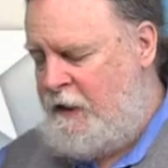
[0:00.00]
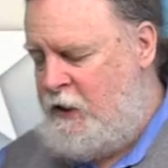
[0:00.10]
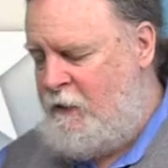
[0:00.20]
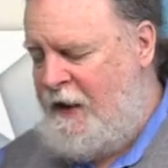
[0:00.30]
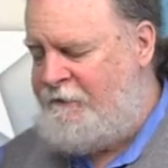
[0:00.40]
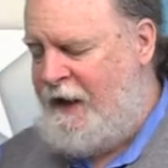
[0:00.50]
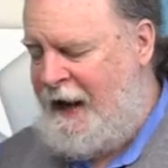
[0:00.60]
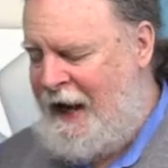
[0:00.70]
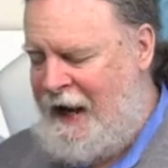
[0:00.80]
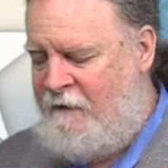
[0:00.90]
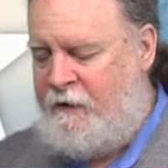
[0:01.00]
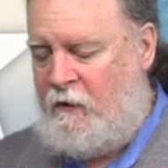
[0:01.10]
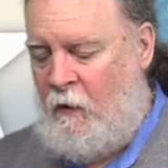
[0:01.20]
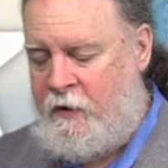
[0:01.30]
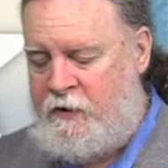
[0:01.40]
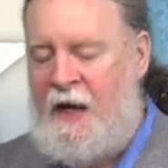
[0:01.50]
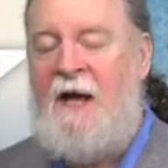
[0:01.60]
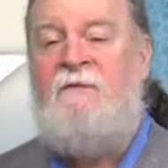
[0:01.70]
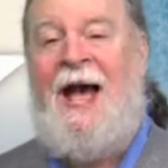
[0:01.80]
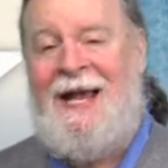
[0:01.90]
you have to have in order to
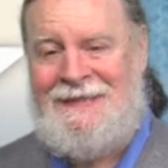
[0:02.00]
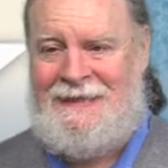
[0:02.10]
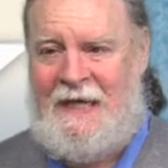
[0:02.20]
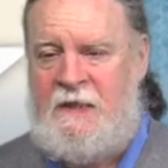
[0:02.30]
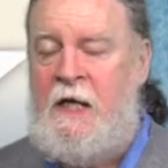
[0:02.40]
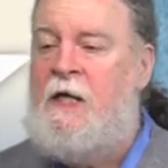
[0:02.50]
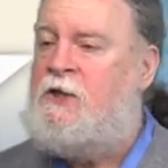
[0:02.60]
have access